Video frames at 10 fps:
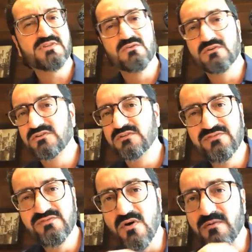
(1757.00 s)
I know
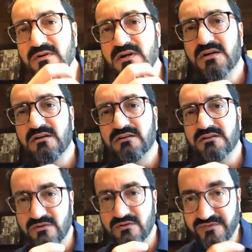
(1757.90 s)

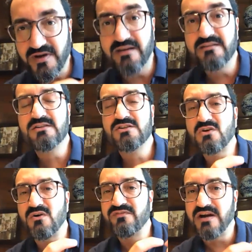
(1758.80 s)
3-4 friends
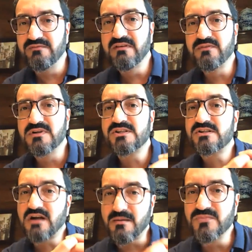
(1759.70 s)
or family members
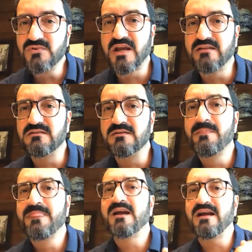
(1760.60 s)
come together
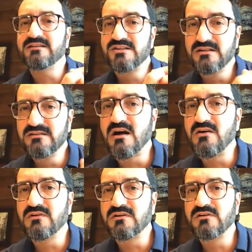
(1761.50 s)
and sit
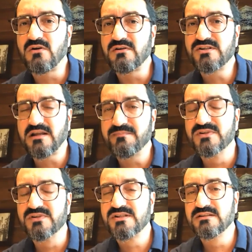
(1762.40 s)
down across that
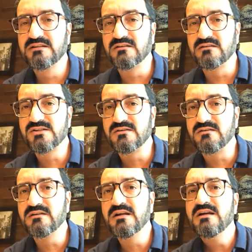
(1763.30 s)
person in
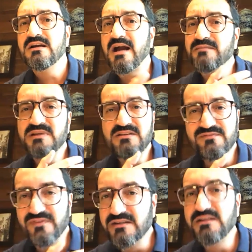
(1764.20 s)
concern and be
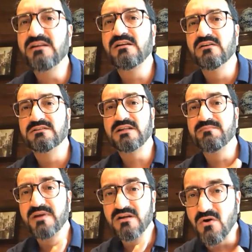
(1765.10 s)
very clear that
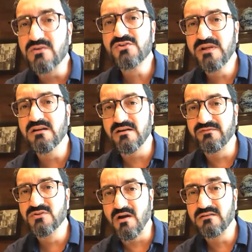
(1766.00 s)
because we love
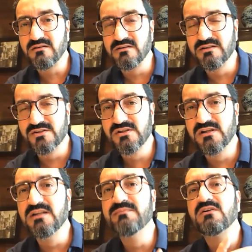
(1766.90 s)
you
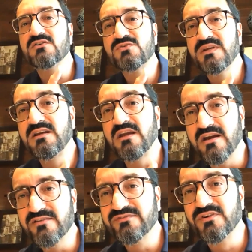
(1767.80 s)
unconditionally, because we
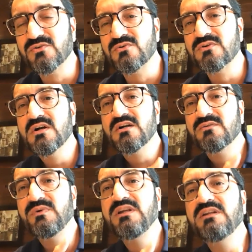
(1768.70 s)
care for you,
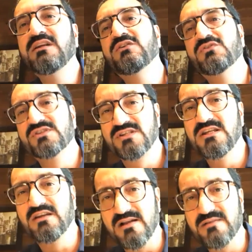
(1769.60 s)
we need you to
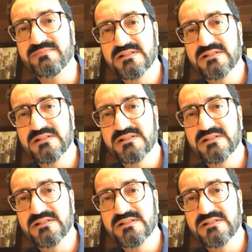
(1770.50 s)
seek help.